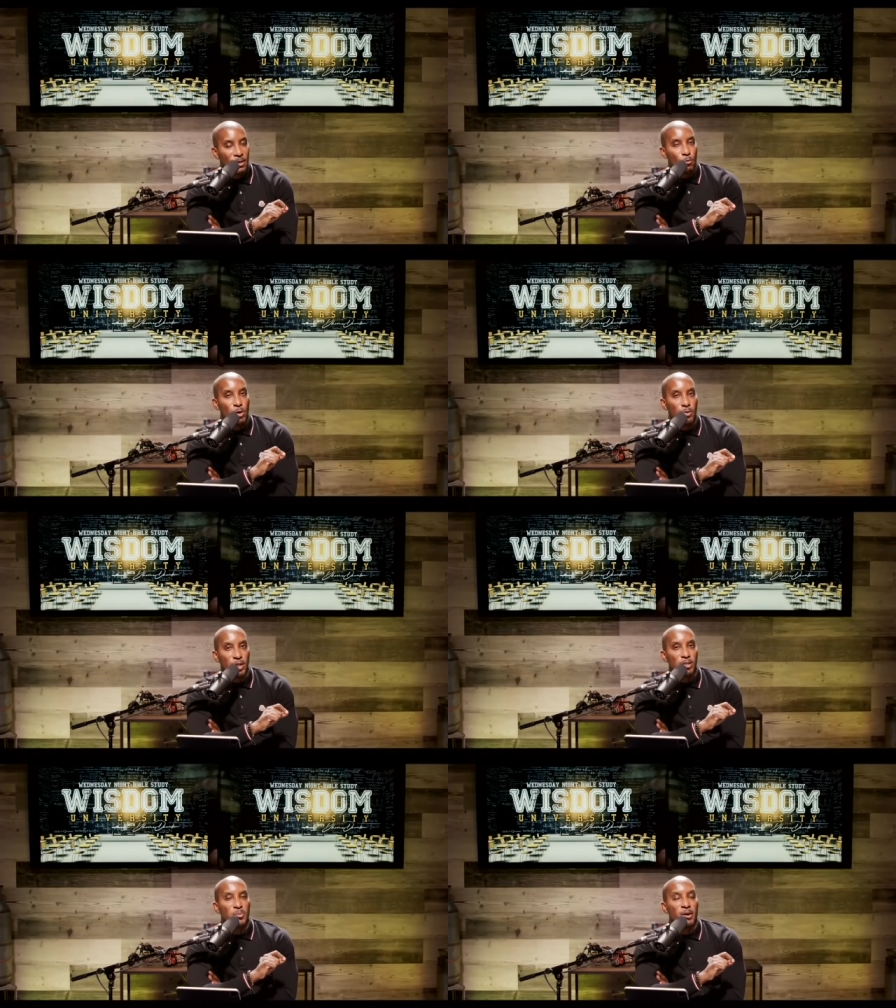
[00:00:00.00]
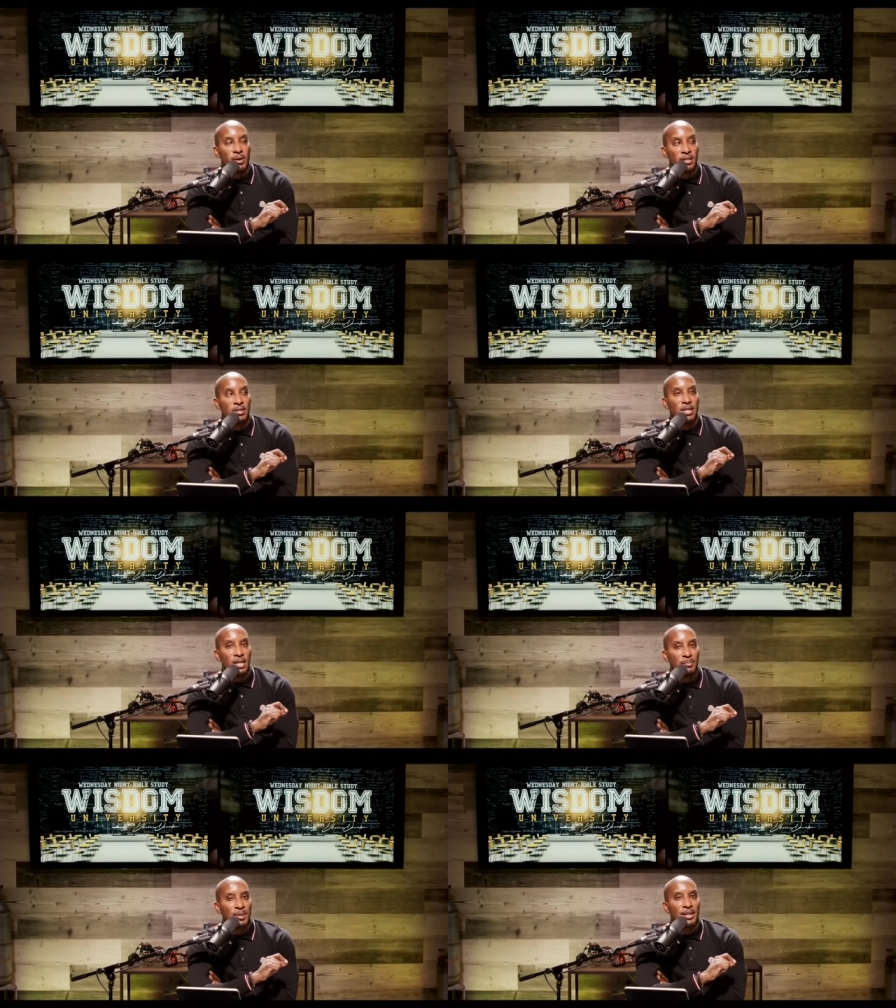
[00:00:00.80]
we will experience the
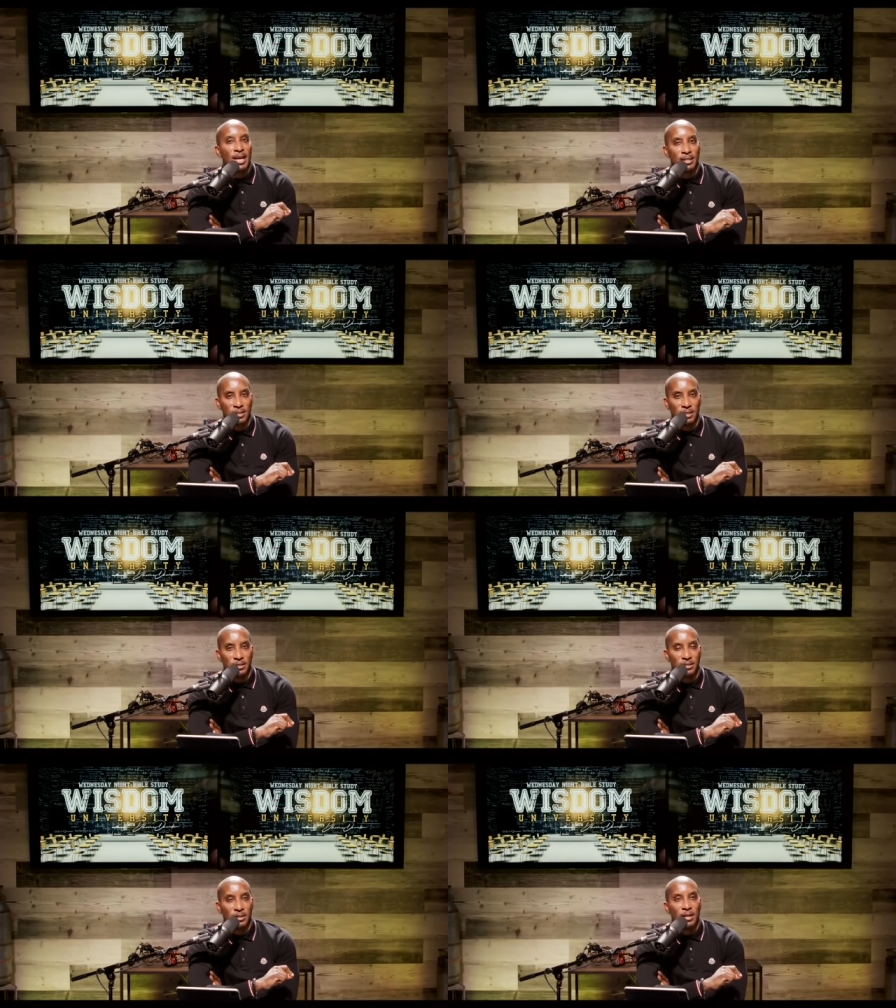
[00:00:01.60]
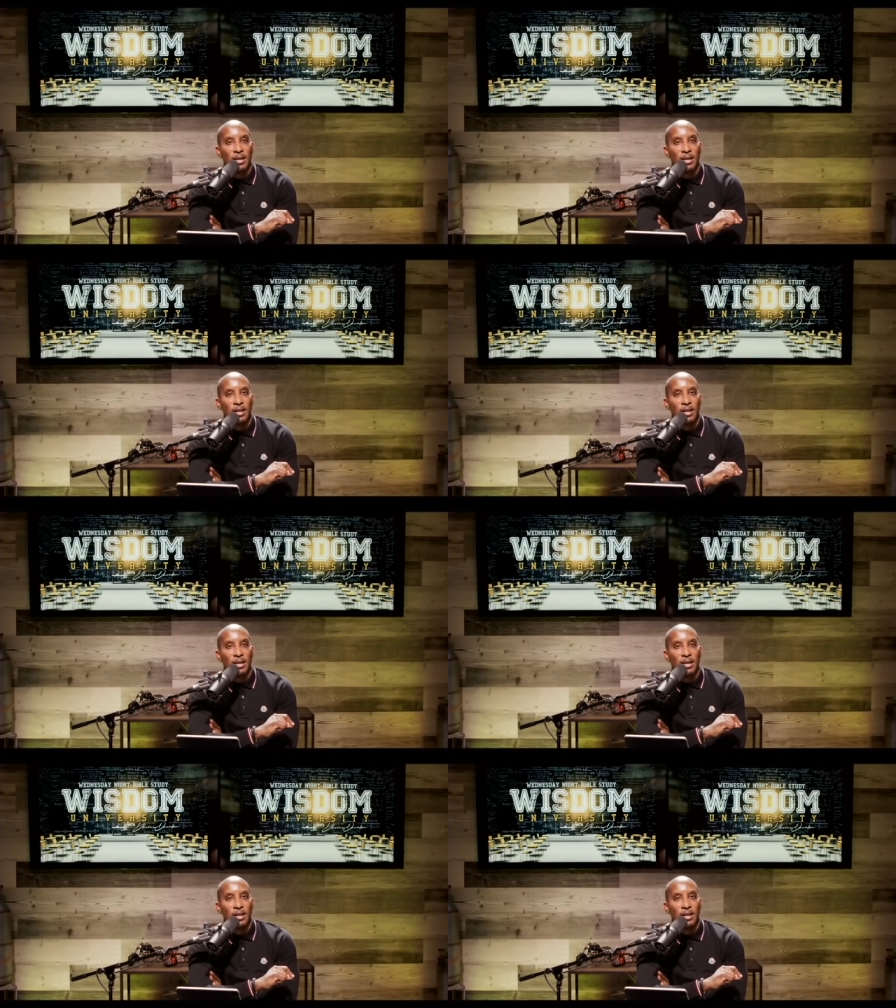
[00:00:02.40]
implications